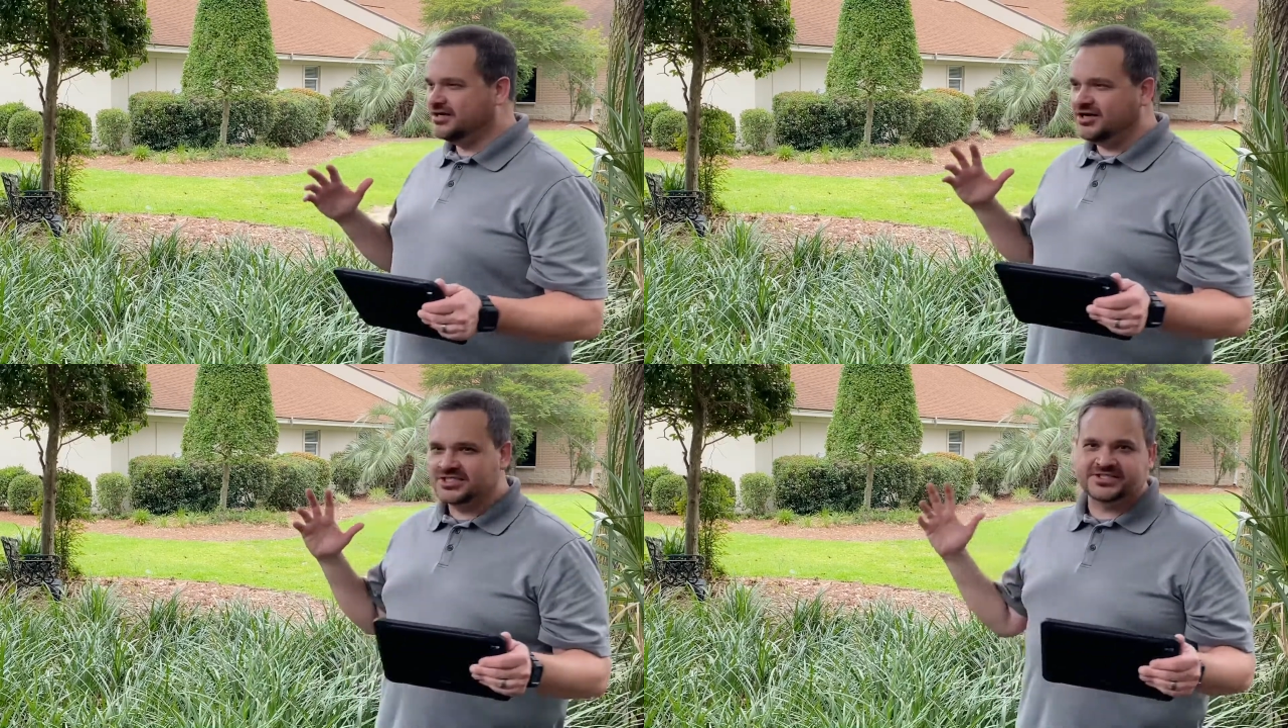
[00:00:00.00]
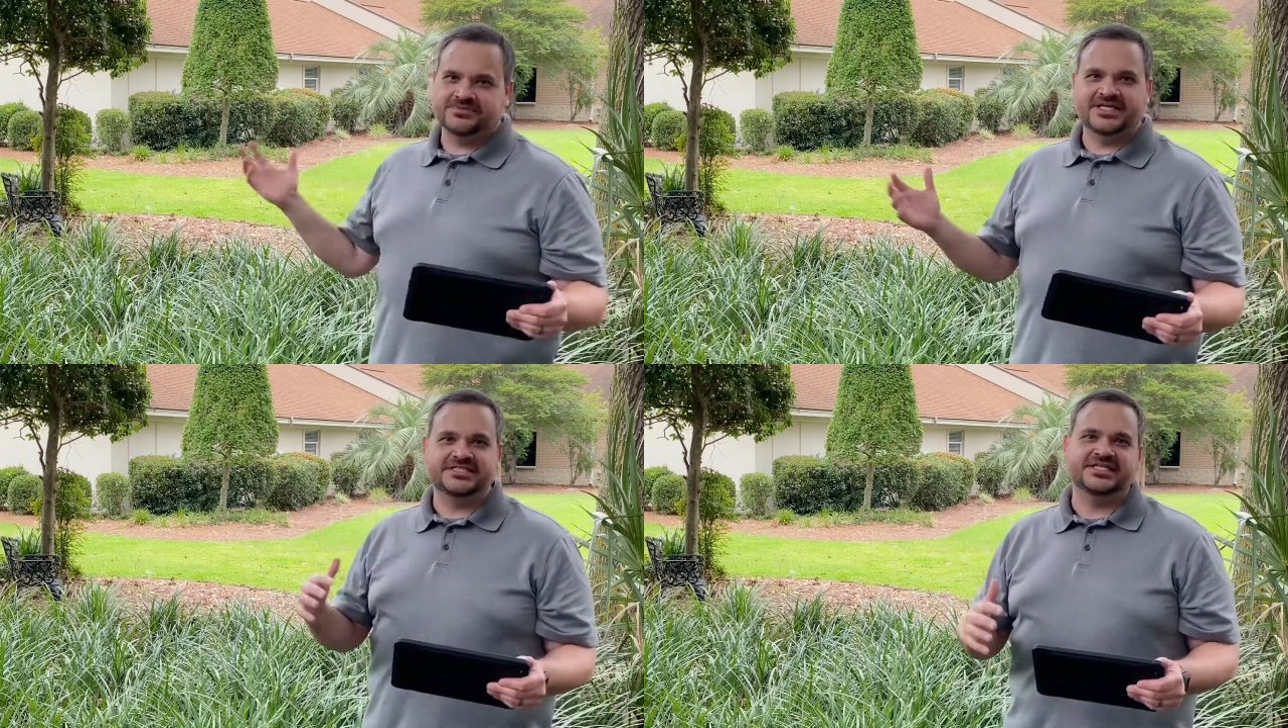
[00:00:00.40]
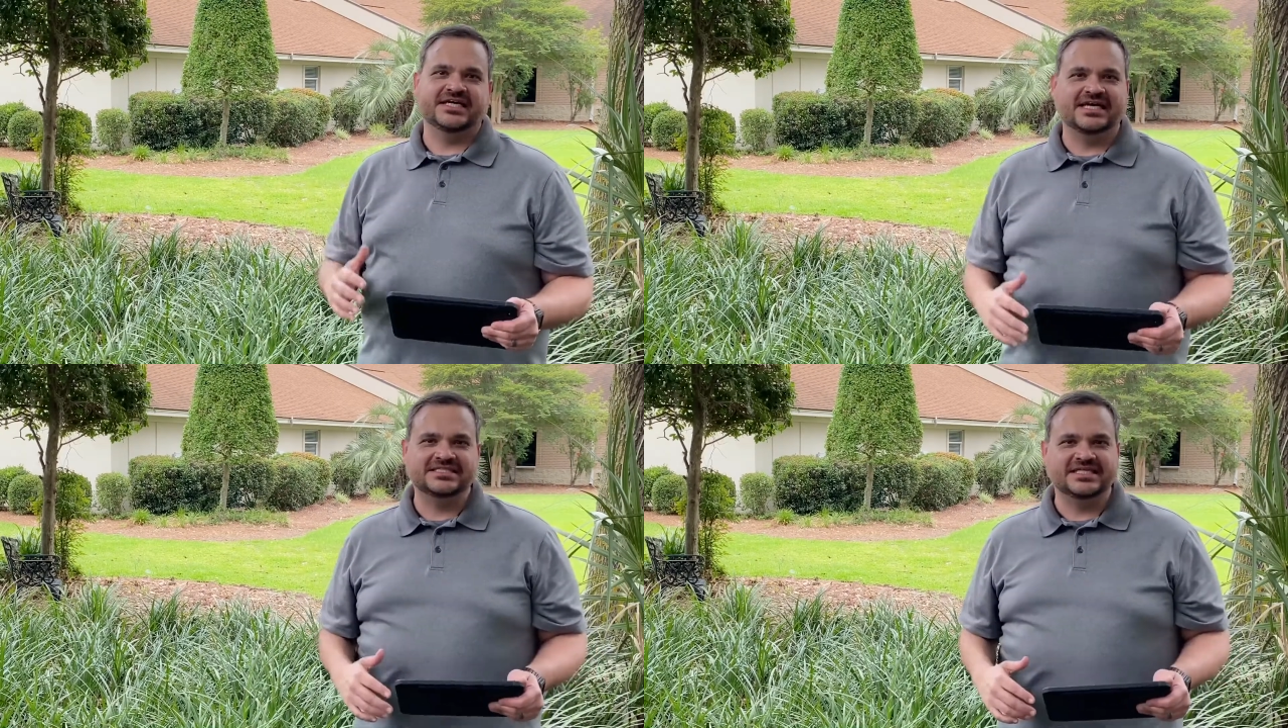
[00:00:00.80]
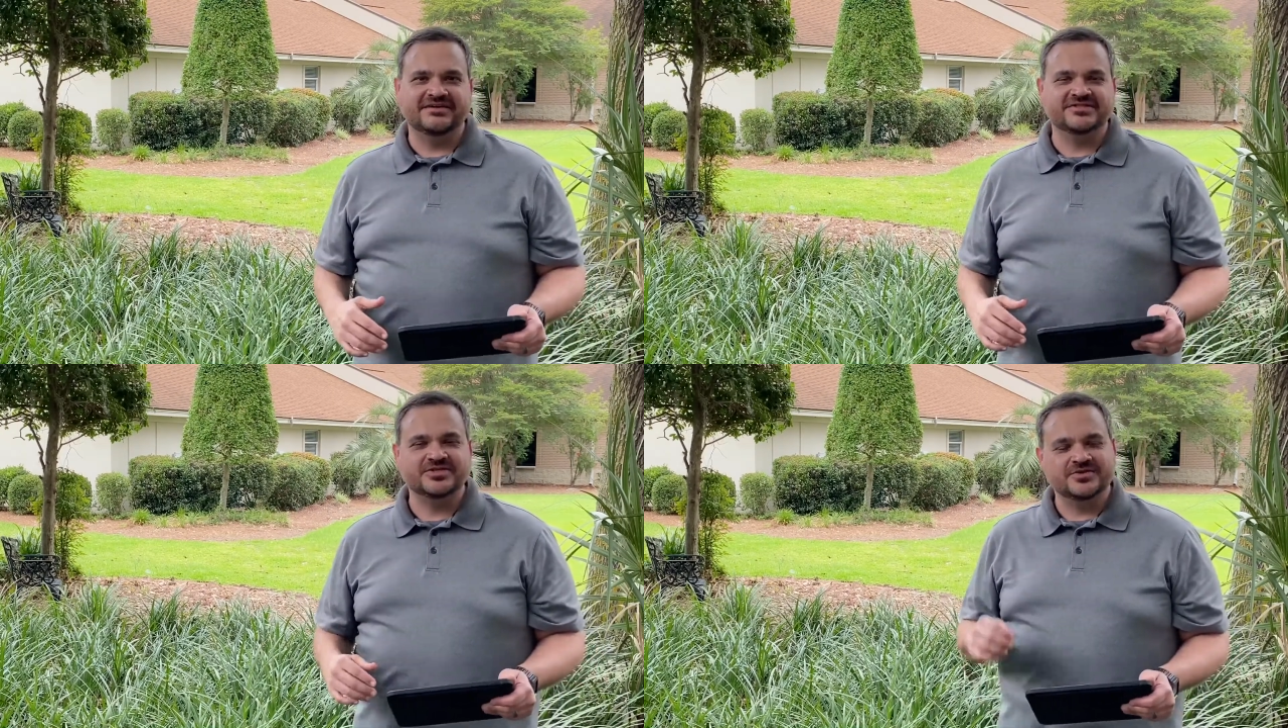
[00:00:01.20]
awesome things that God's
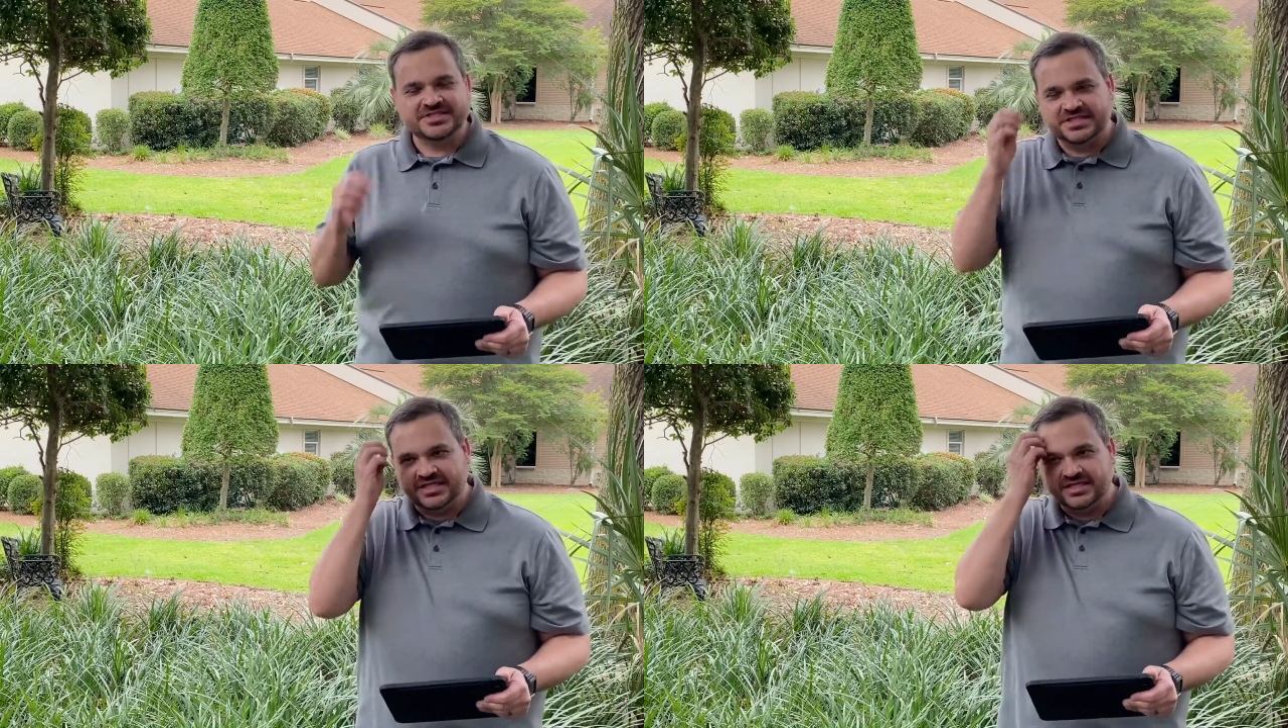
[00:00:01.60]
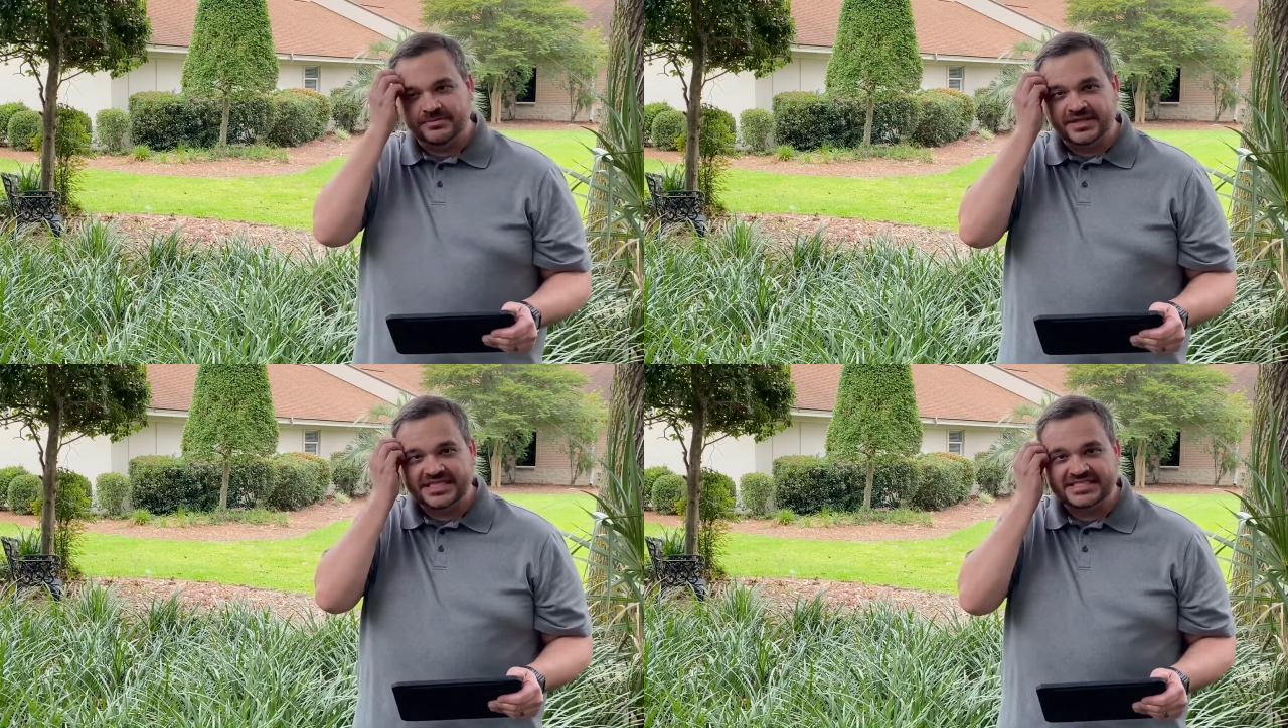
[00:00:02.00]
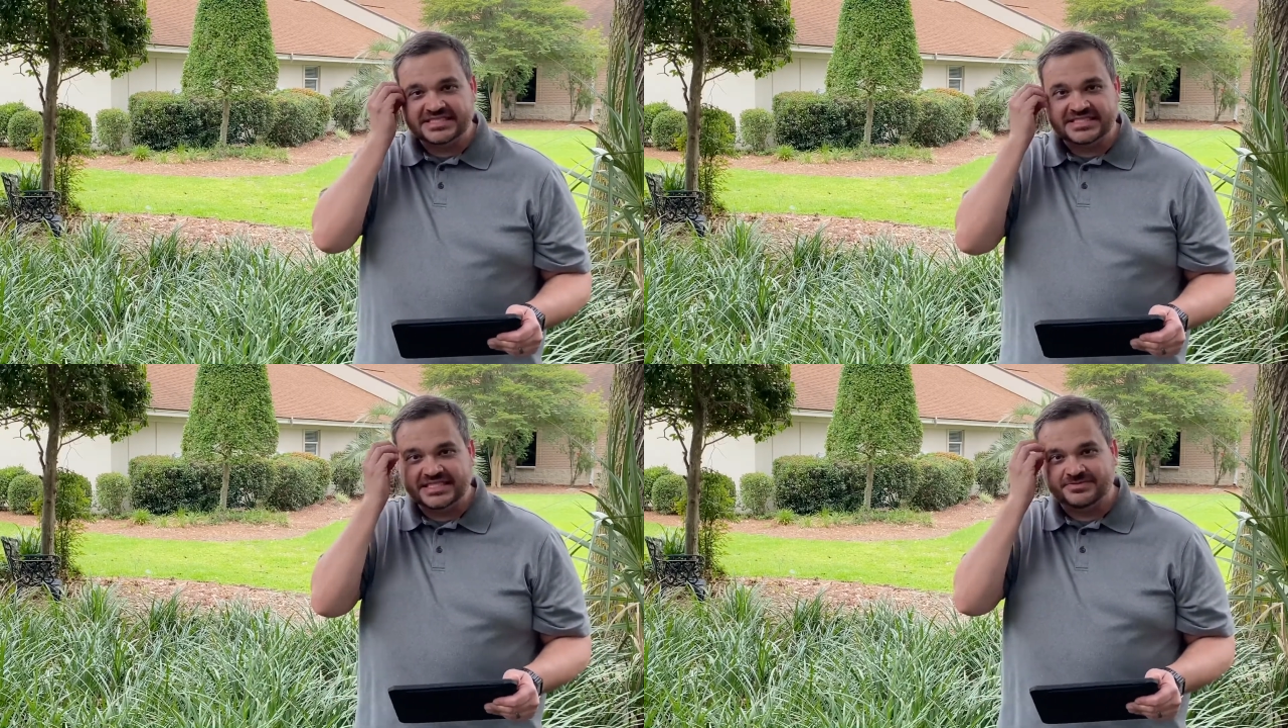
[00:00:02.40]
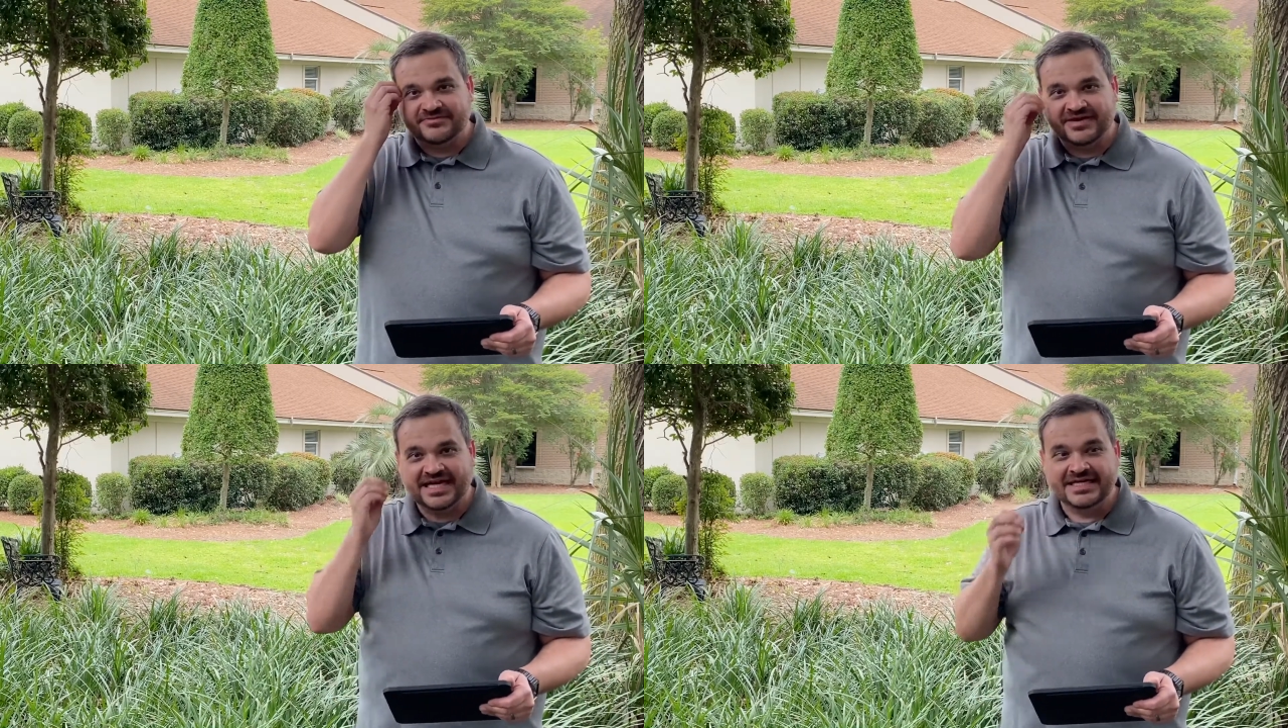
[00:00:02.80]
given to us and the, the blessings that He's
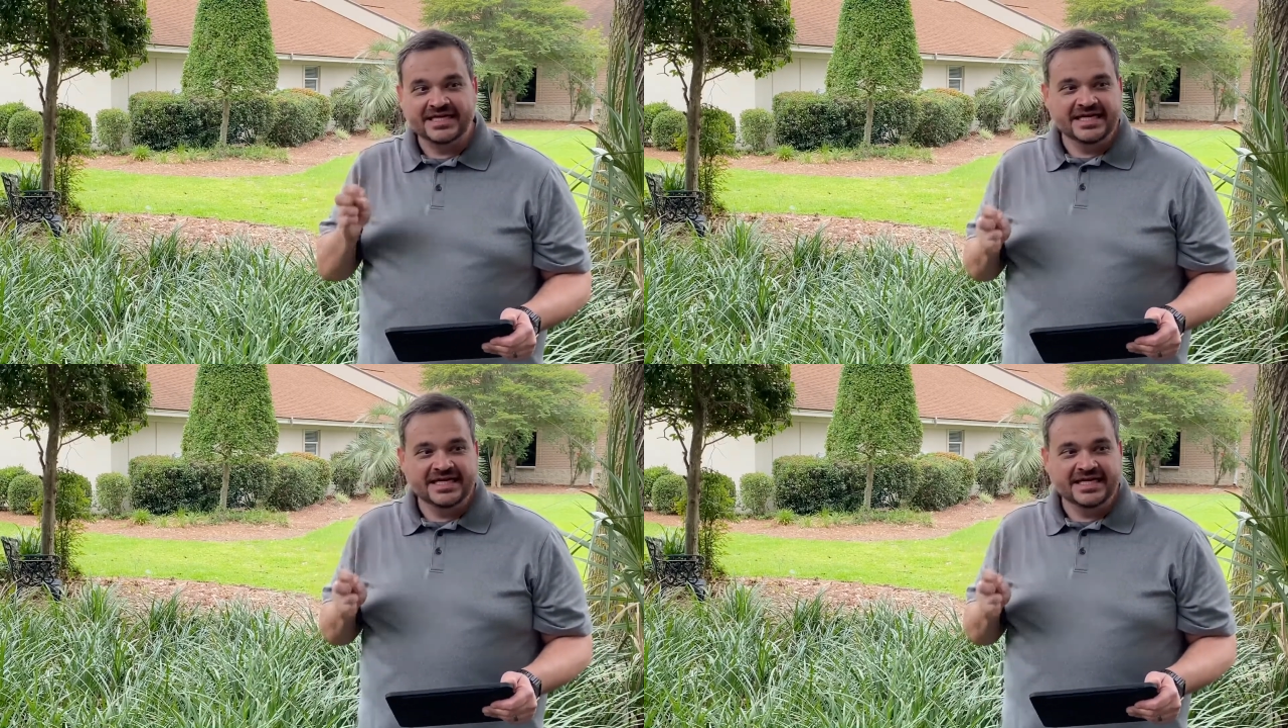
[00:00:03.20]
provided.